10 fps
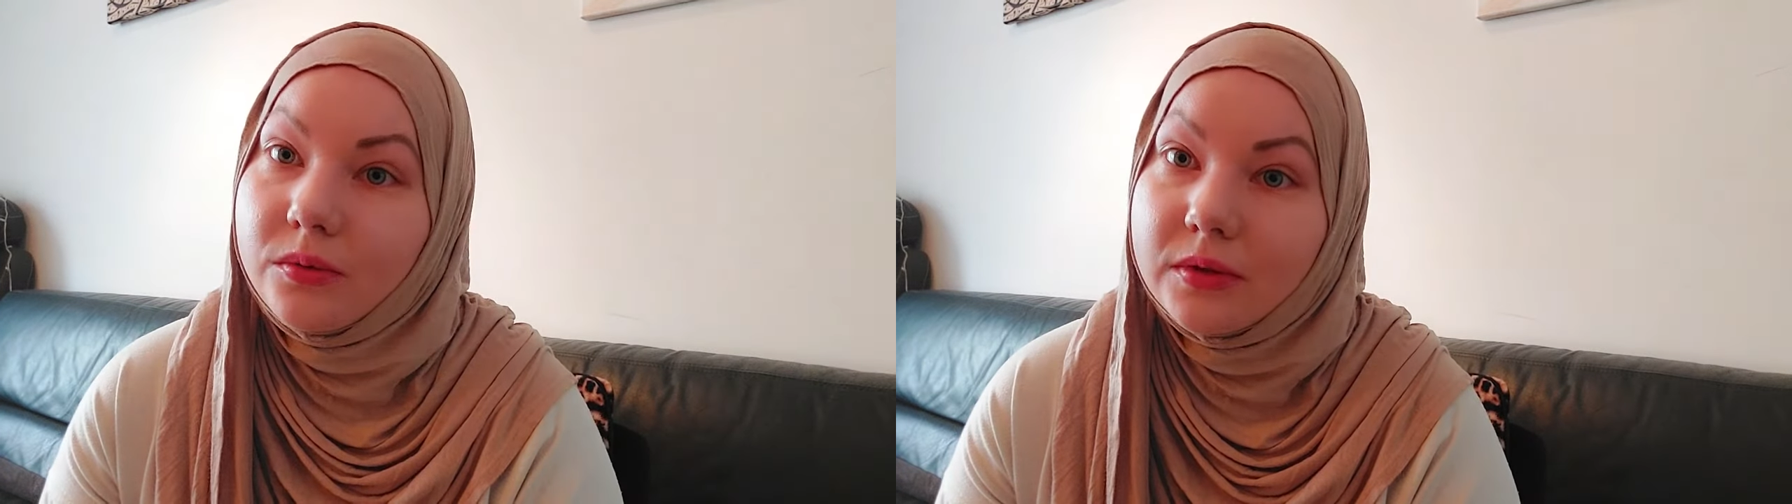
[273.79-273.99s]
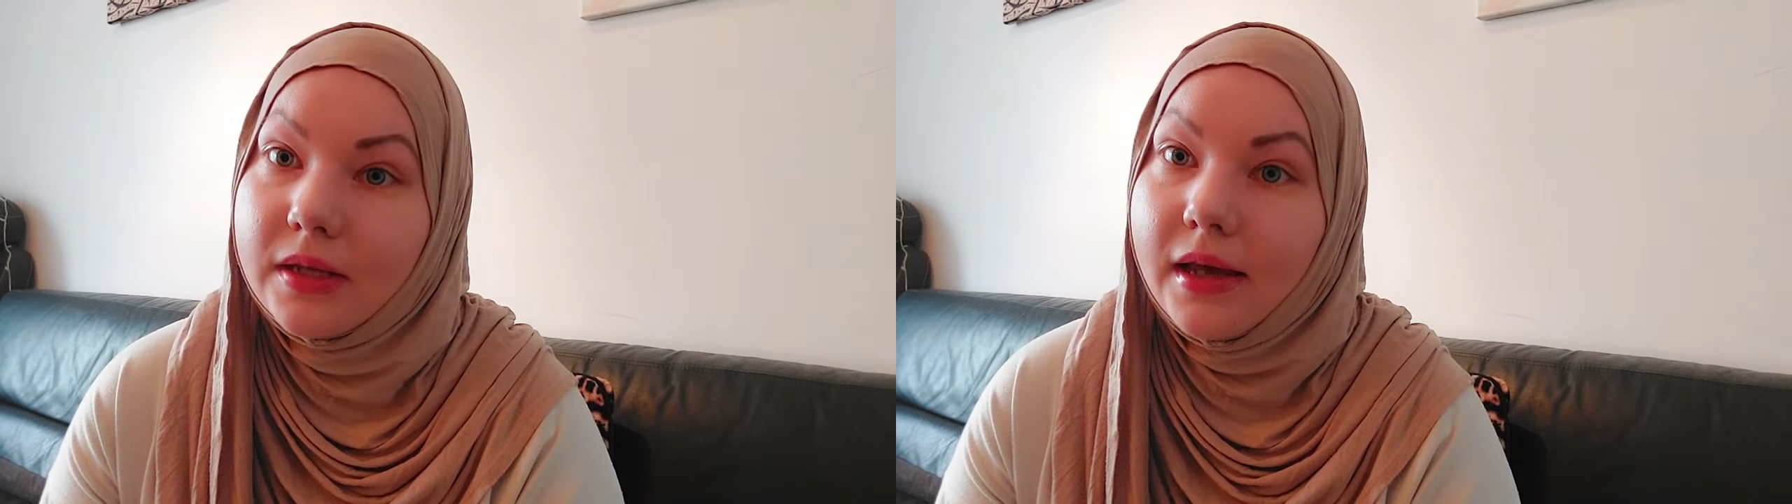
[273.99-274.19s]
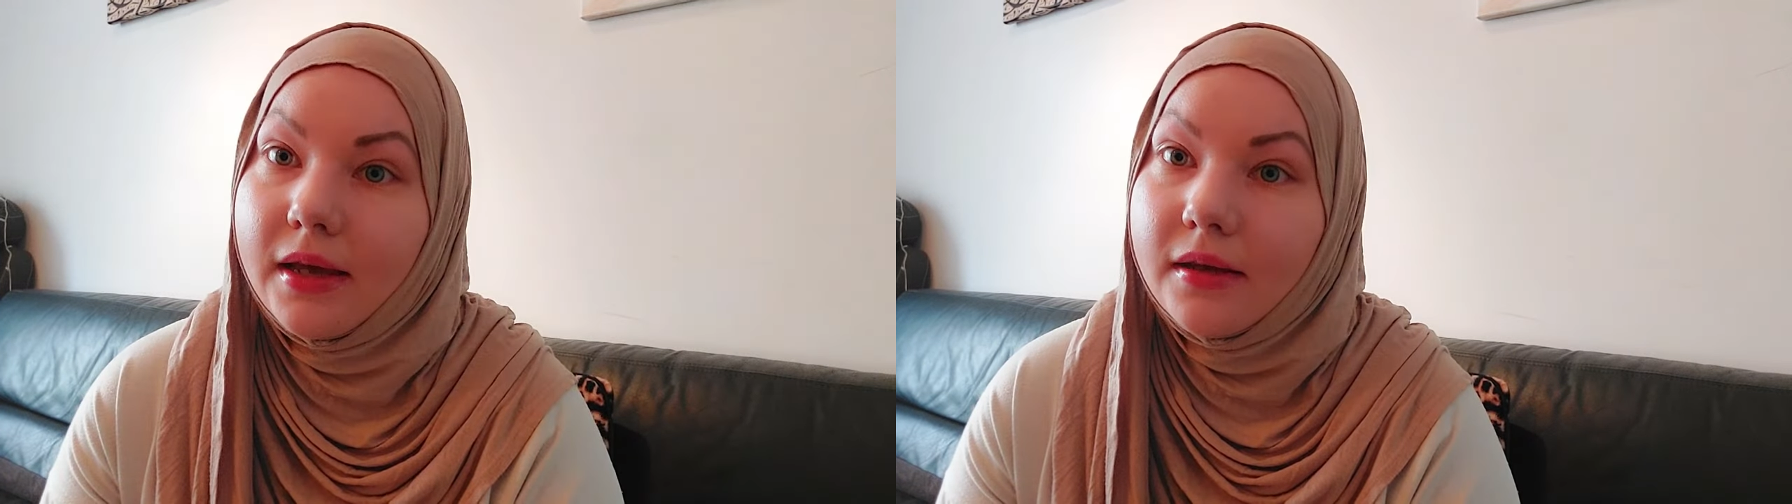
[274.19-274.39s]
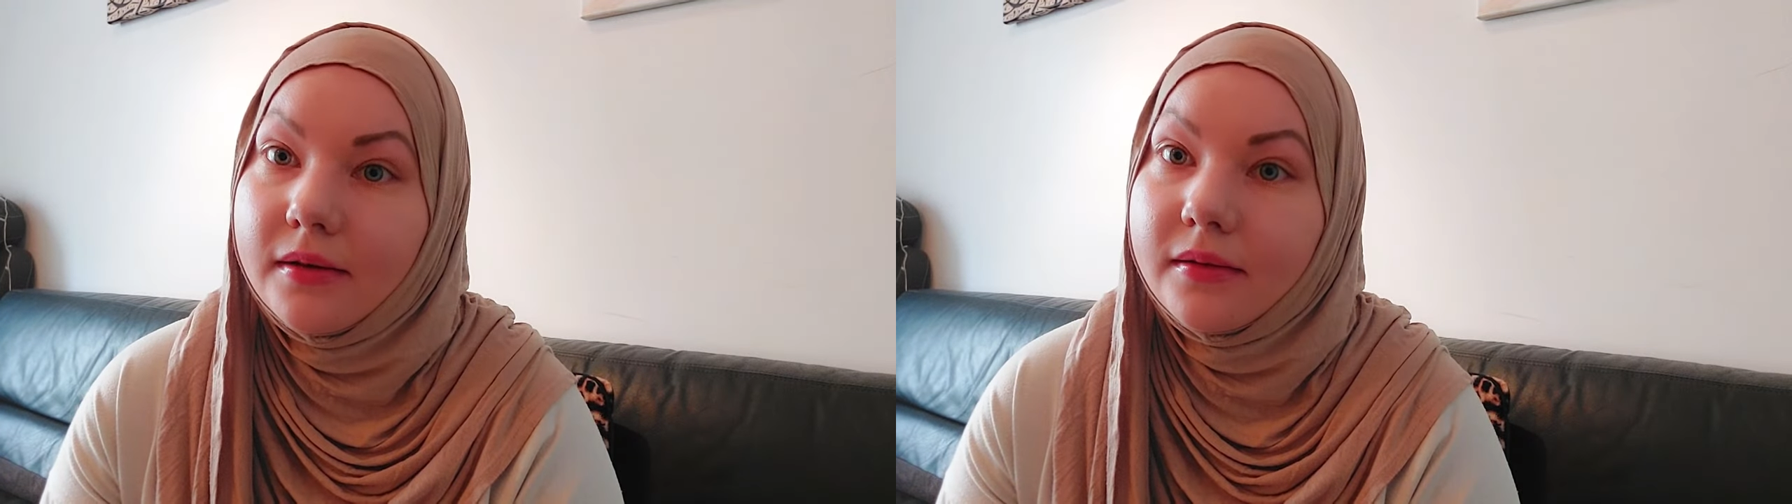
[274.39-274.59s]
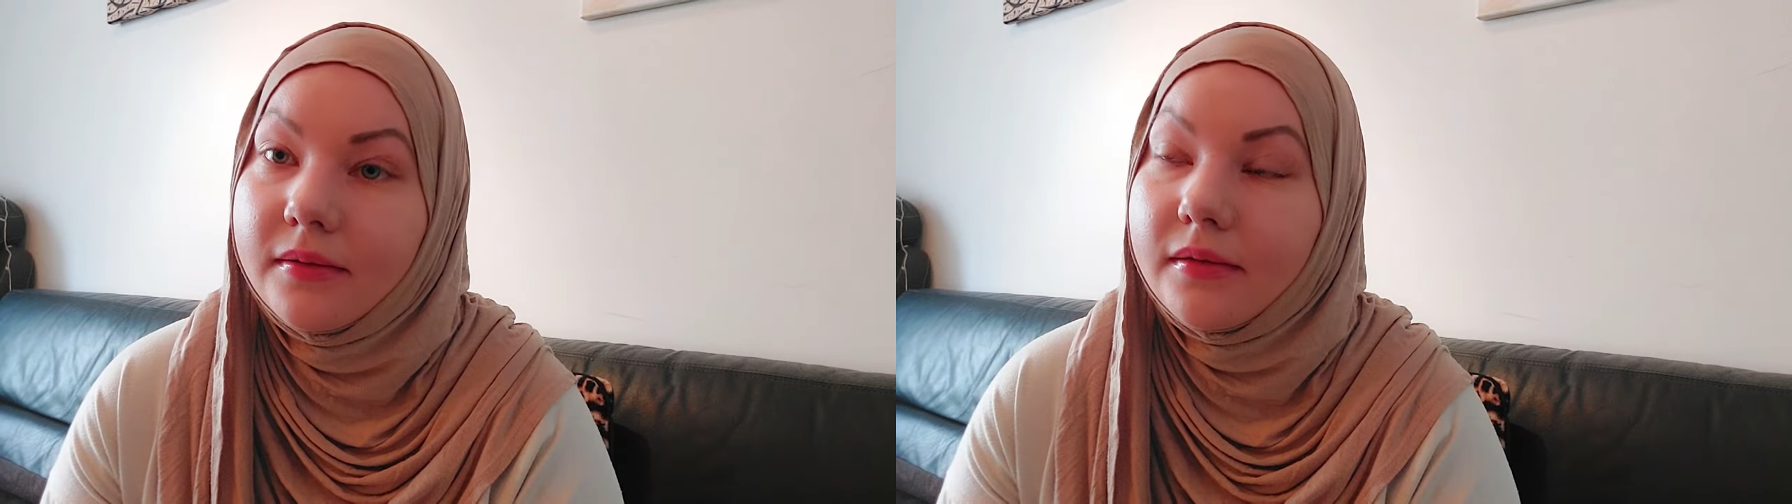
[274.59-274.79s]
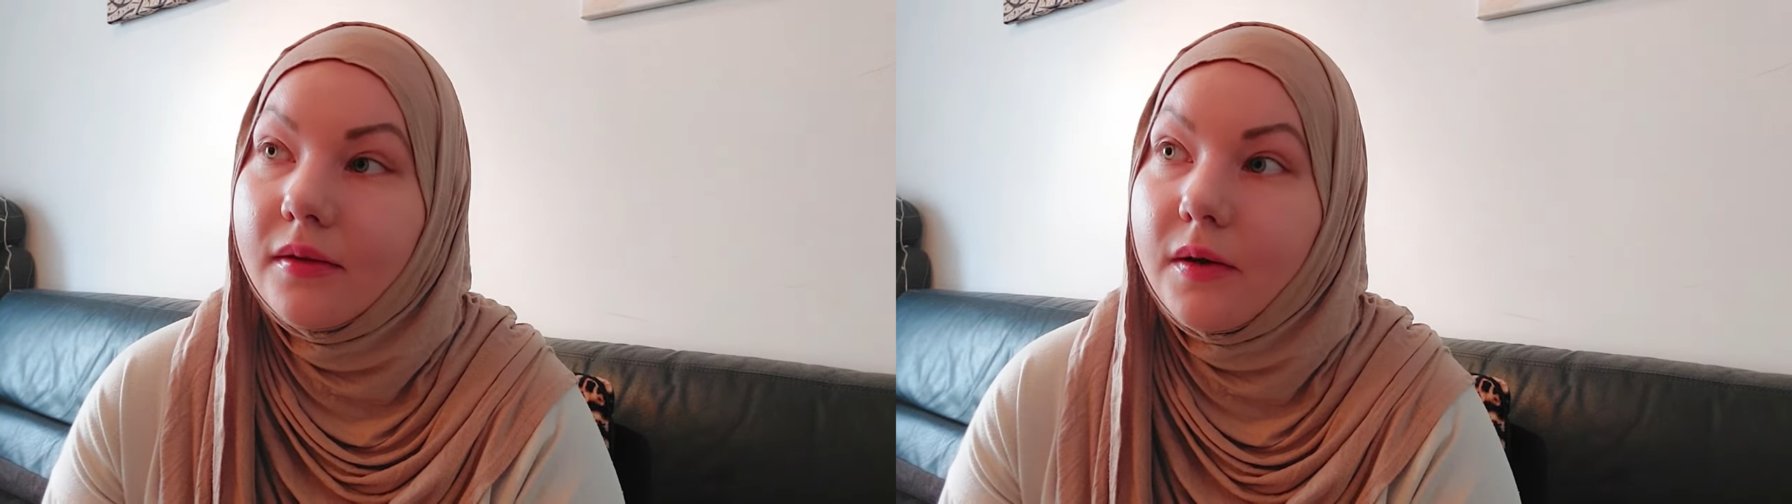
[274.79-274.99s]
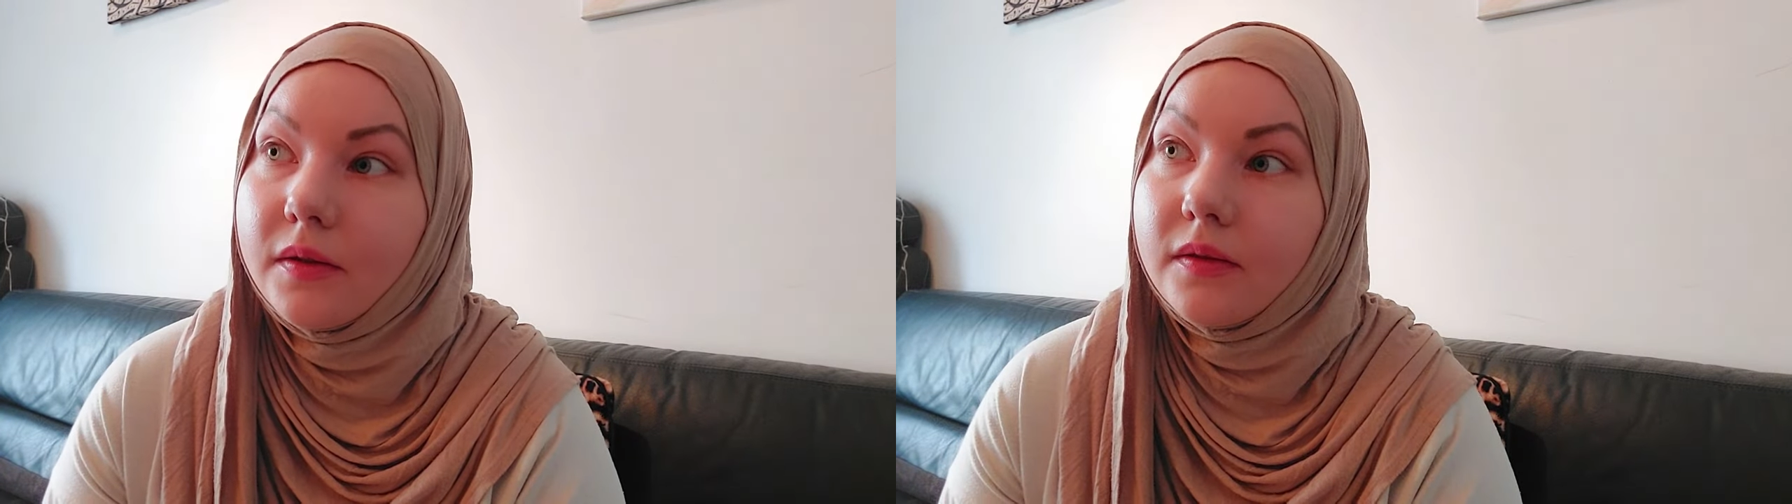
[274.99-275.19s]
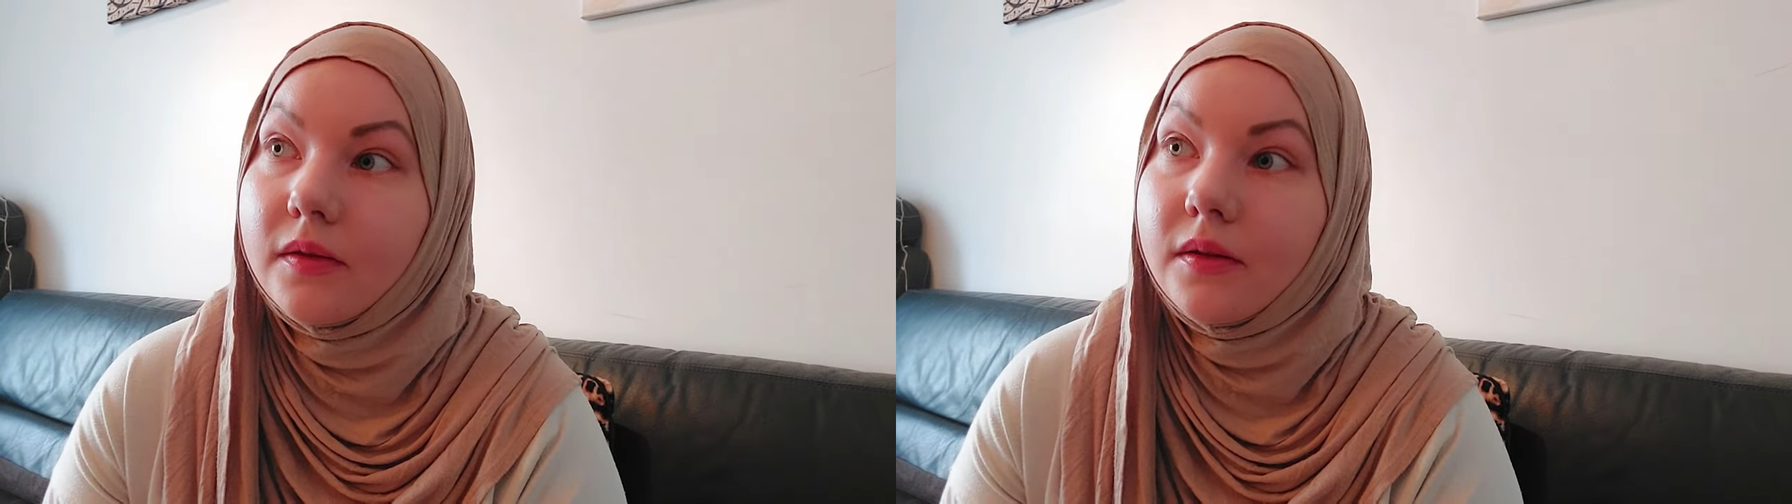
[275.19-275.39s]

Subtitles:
to say that